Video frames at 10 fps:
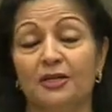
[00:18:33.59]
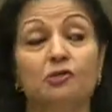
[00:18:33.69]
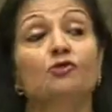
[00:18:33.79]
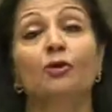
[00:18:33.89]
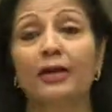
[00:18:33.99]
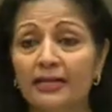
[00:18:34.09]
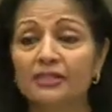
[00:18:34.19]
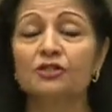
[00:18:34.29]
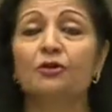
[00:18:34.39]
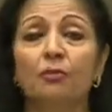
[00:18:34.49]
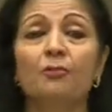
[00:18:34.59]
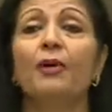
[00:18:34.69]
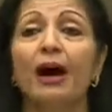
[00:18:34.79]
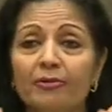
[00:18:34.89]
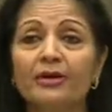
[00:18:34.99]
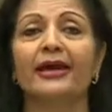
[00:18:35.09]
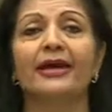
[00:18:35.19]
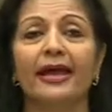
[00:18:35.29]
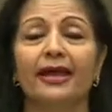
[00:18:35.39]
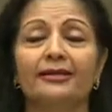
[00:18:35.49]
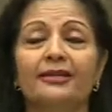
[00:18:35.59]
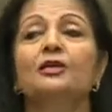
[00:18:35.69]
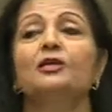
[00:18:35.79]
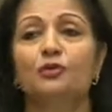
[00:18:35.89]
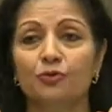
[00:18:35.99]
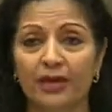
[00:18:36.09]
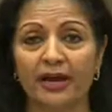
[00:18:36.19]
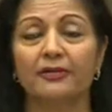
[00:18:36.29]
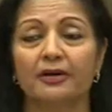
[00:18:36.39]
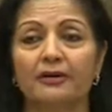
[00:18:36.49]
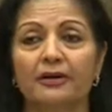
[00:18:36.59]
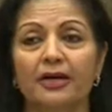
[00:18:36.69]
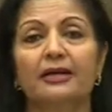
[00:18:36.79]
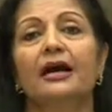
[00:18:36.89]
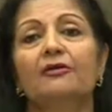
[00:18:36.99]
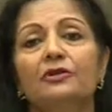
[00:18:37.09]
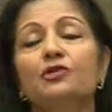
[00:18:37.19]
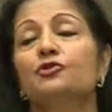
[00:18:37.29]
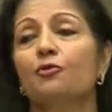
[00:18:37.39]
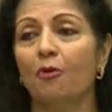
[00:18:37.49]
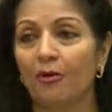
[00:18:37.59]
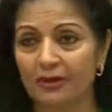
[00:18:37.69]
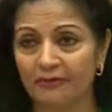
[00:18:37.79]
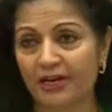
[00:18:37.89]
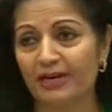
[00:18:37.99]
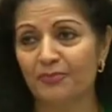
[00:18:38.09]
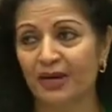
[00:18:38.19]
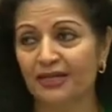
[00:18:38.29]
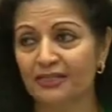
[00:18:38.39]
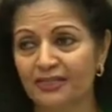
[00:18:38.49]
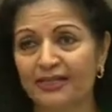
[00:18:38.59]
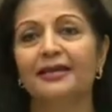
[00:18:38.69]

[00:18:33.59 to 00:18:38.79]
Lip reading: So let's power ahead together. And I wish you all the very best.